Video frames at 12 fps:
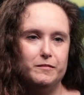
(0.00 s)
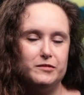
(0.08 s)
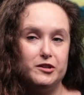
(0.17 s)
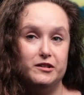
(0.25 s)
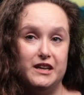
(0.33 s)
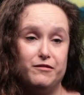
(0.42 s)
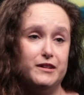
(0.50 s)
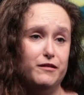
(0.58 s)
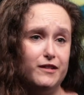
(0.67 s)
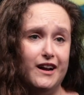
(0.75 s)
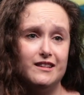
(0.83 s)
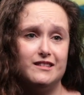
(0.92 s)
So definitely
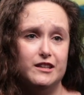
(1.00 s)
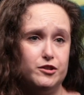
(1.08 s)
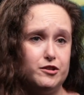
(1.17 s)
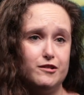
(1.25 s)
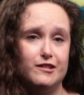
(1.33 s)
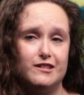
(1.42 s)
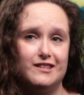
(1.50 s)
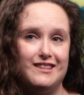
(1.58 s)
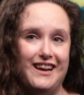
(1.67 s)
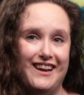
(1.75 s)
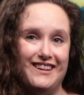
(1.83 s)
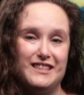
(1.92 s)
flights, insurance,
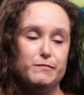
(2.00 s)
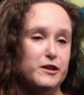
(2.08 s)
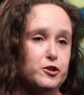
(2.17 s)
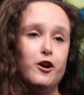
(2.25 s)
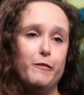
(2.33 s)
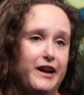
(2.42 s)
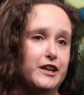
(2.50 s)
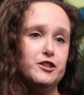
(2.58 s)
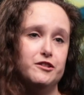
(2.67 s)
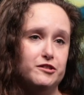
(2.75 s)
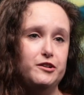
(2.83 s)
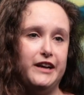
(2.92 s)
and as much
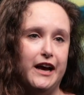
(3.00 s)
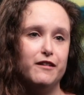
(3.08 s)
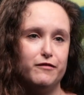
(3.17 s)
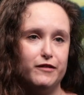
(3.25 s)
accommodation as you can